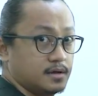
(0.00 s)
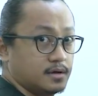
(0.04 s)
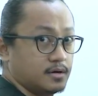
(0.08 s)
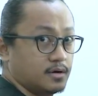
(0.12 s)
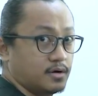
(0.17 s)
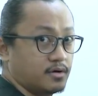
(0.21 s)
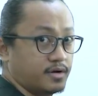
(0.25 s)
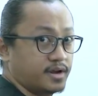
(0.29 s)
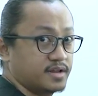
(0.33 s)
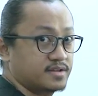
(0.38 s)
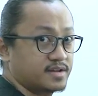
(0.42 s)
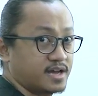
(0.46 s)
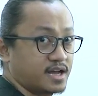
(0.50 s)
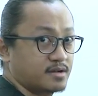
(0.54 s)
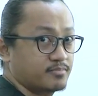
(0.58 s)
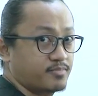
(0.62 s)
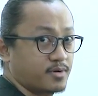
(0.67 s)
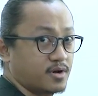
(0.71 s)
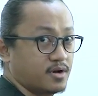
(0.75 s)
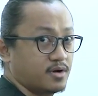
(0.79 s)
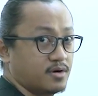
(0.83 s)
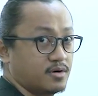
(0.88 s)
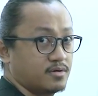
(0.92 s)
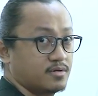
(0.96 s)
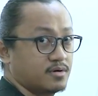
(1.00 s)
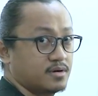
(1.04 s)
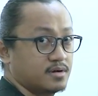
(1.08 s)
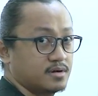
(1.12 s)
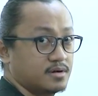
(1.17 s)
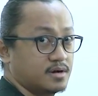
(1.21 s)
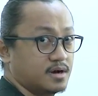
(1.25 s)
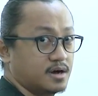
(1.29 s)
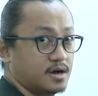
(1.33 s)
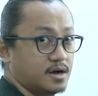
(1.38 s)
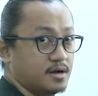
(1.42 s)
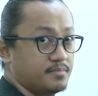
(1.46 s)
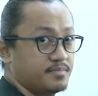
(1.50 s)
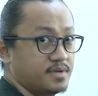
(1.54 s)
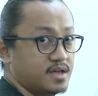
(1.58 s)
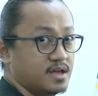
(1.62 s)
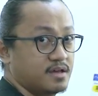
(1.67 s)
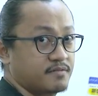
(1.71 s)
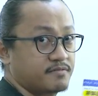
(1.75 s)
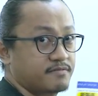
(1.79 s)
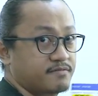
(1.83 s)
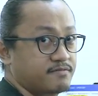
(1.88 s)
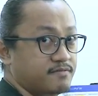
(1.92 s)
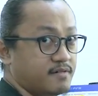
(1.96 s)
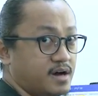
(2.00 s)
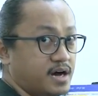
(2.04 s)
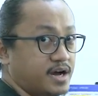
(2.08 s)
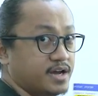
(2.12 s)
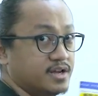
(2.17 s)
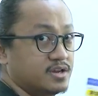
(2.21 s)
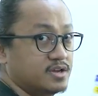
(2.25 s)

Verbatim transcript: Hori Tac Pro, um, if I